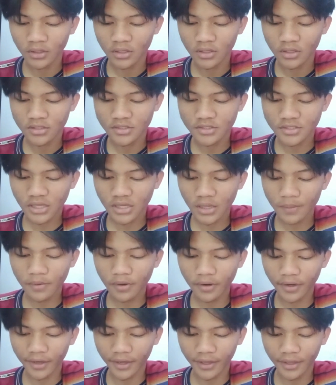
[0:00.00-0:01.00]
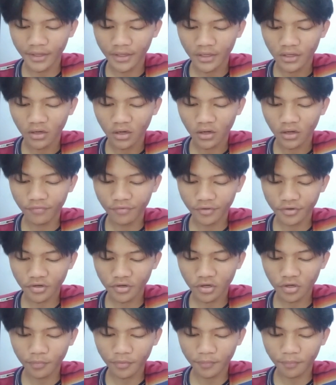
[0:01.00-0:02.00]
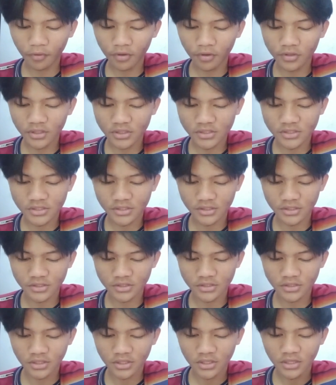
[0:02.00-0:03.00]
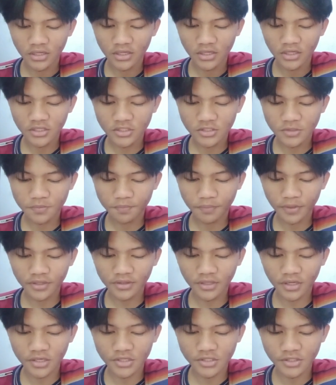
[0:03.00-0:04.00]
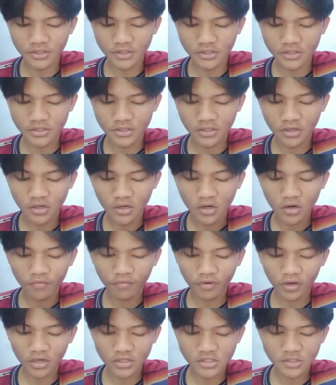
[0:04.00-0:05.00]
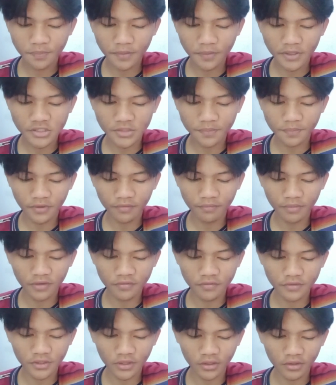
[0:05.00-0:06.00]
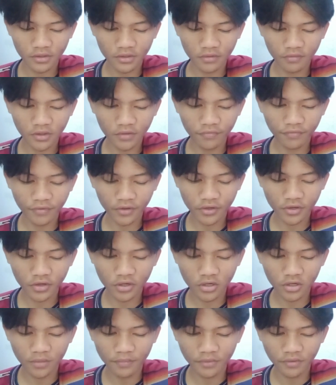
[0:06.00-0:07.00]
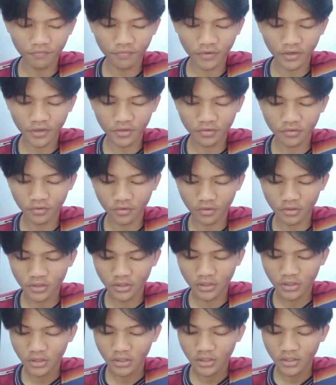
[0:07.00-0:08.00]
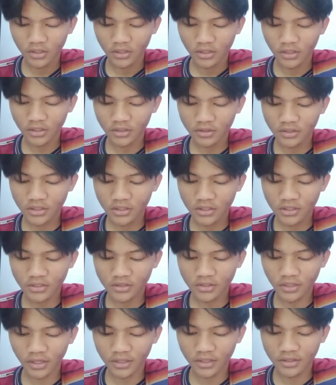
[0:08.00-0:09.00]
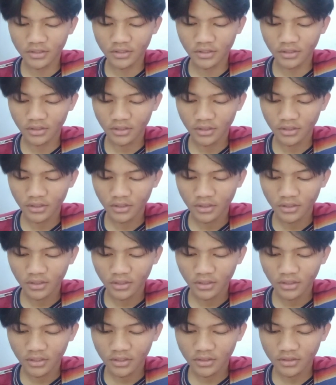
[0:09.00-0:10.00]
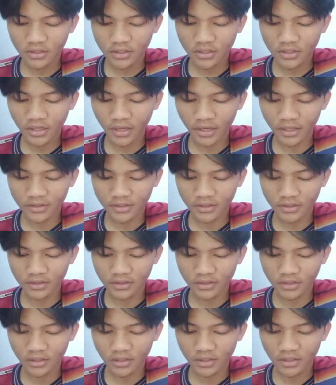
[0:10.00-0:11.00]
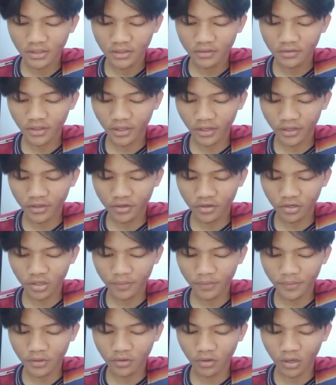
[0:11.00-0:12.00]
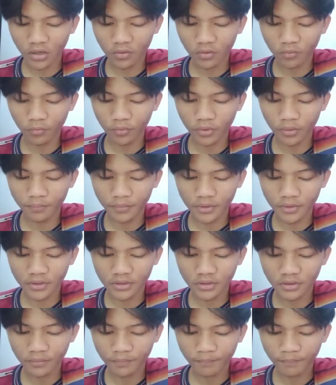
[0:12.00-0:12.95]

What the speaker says: Summary of economic projections. Expectations for a specific basket of economic factor indicated the economic growth will be